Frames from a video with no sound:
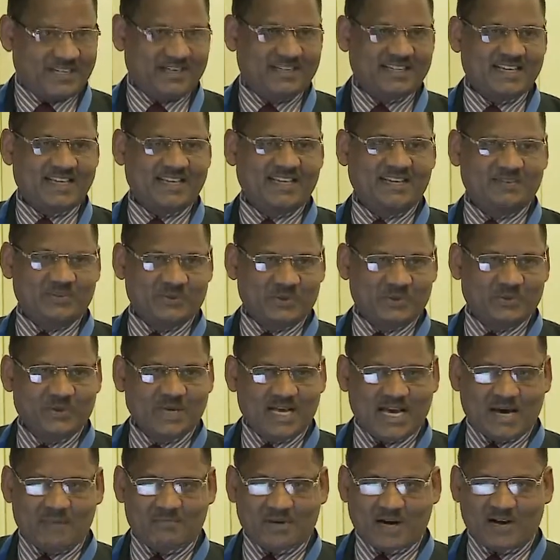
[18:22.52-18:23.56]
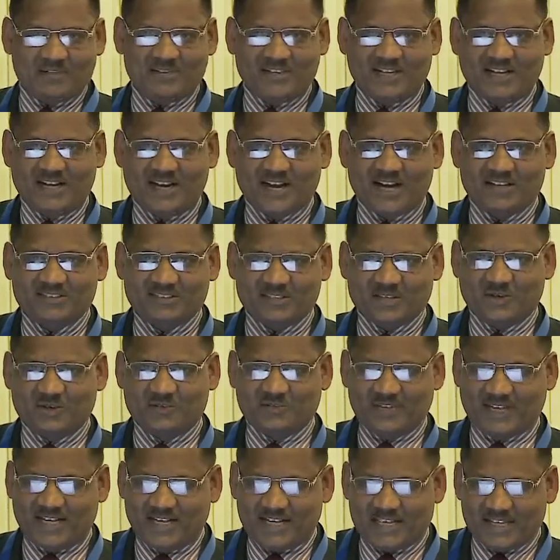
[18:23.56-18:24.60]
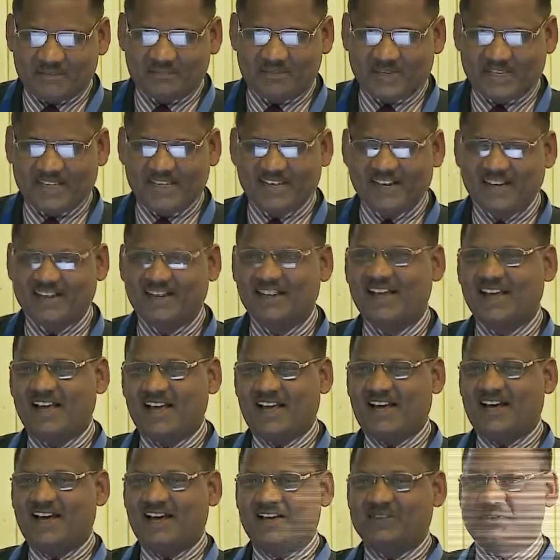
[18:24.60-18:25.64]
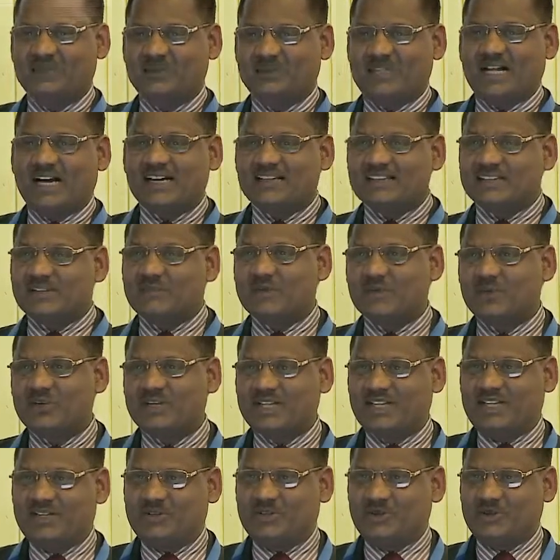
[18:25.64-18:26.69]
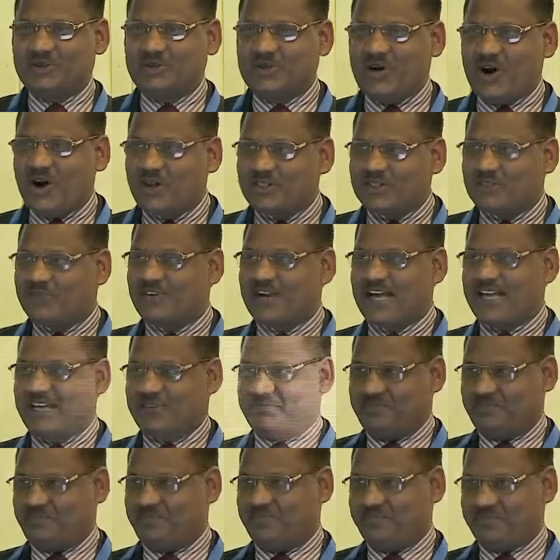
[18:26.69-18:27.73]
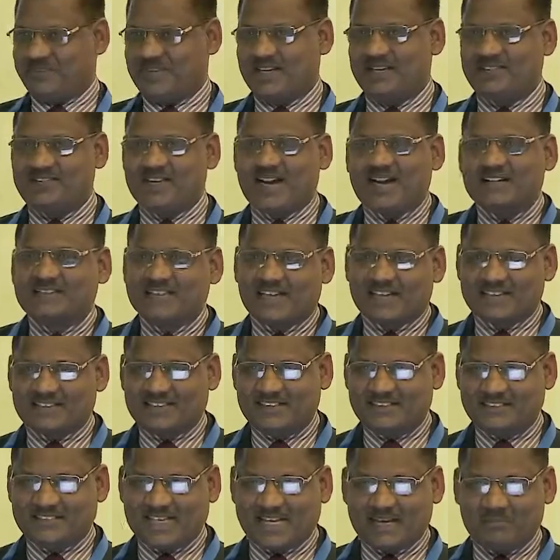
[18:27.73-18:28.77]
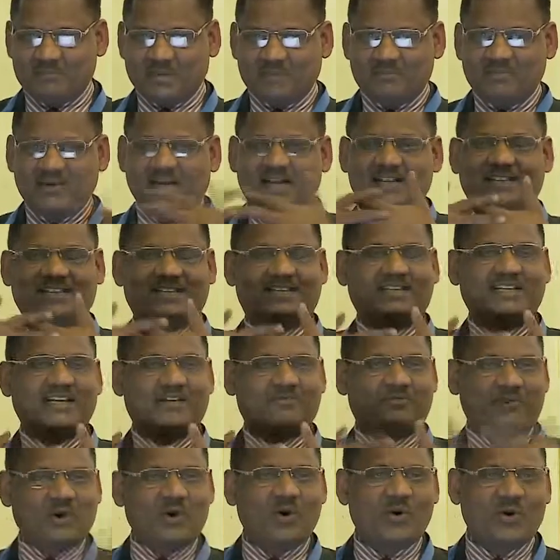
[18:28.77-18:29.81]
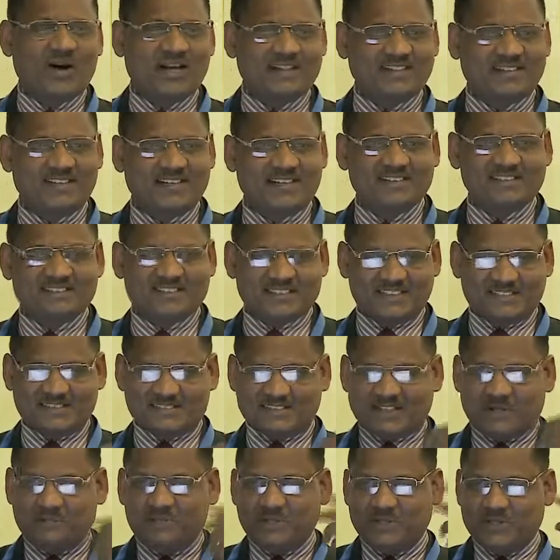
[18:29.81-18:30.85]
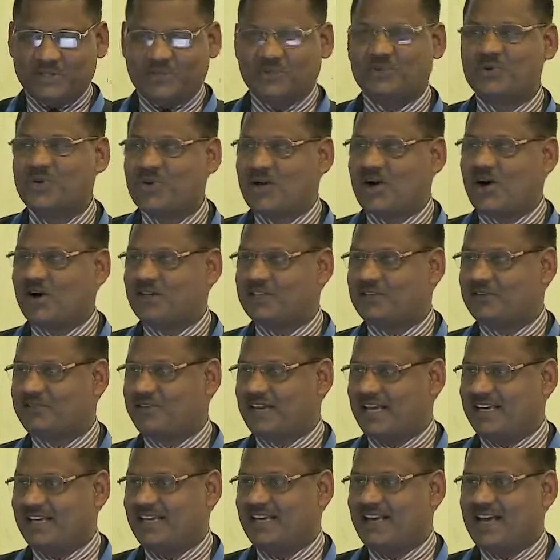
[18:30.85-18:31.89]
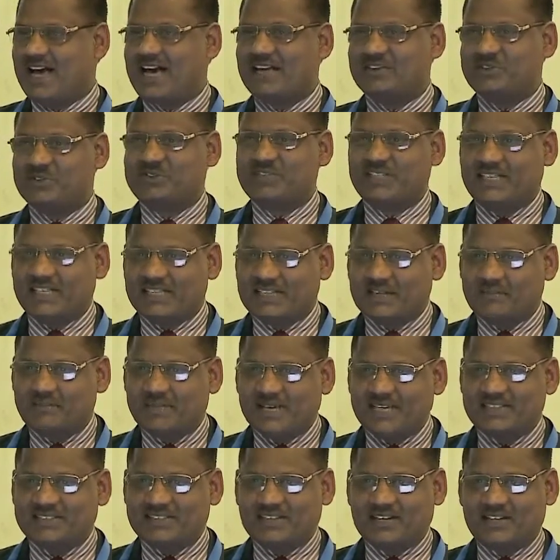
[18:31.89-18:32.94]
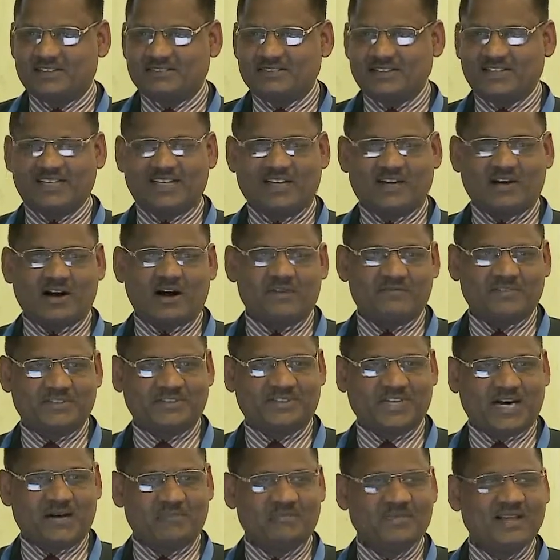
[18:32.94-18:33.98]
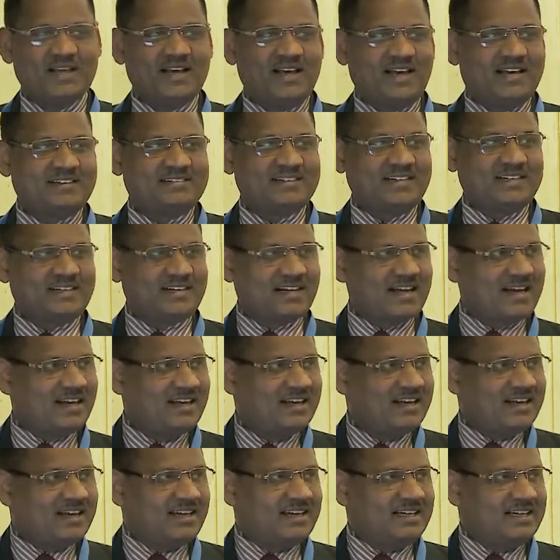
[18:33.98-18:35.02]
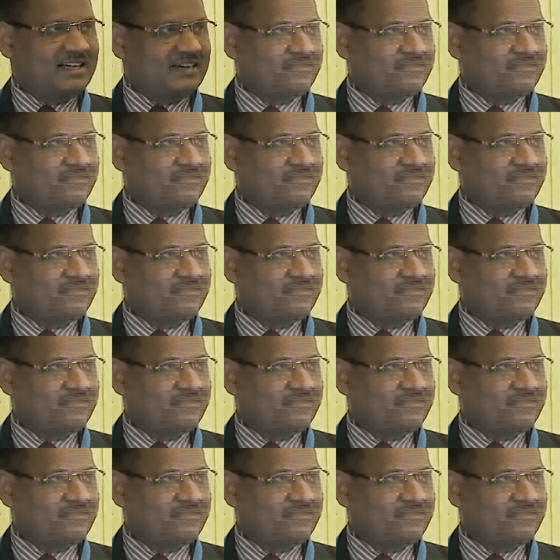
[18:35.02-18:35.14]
It can give you a profit and loss account for any period. So that is the beauty, on the fly. Transactions can be built, it can flow, and then decisions come to you on the fly. As you sit in the beach or sit in a coffee shop, etc. In